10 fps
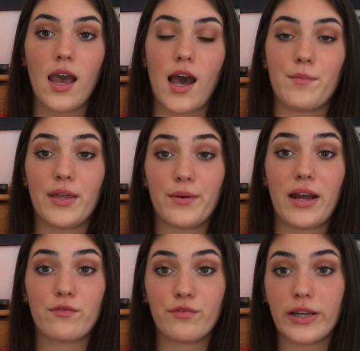Um, they would
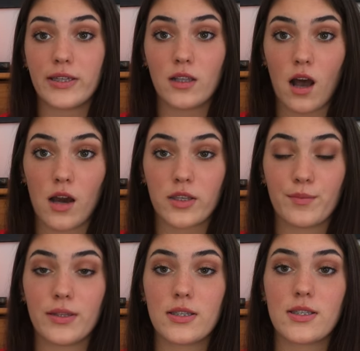have regular
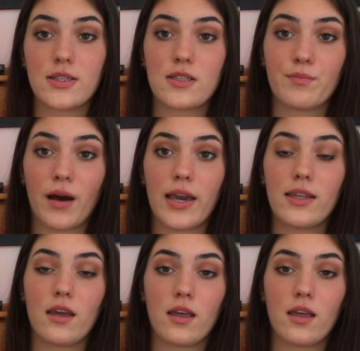arguments despite